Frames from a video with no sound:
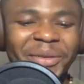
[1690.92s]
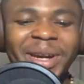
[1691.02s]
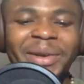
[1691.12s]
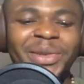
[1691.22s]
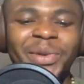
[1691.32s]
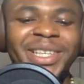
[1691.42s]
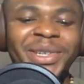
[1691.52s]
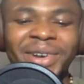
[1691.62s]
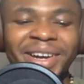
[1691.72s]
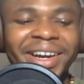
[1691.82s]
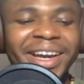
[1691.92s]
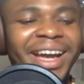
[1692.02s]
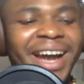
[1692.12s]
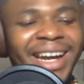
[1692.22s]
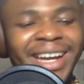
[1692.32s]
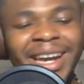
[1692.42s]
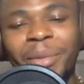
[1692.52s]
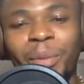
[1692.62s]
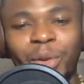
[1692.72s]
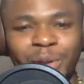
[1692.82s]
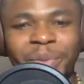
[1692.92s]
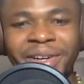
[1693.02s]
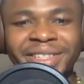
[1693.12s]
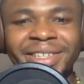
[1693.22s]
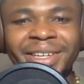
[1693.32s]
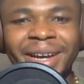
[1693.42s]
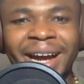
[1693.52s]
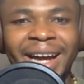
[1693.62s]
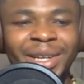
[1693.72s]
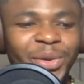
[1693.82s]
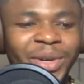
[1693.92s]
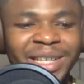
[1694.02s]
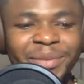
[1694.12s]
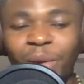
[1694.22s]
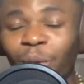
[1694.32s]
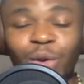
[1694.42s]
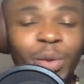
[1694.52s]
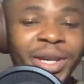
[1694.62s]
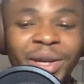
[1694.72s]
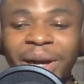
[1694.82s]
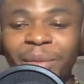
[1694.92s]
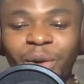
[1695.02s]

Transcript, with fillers: when i was quite younger and i hear about prosperity and someone asked me oh toby um,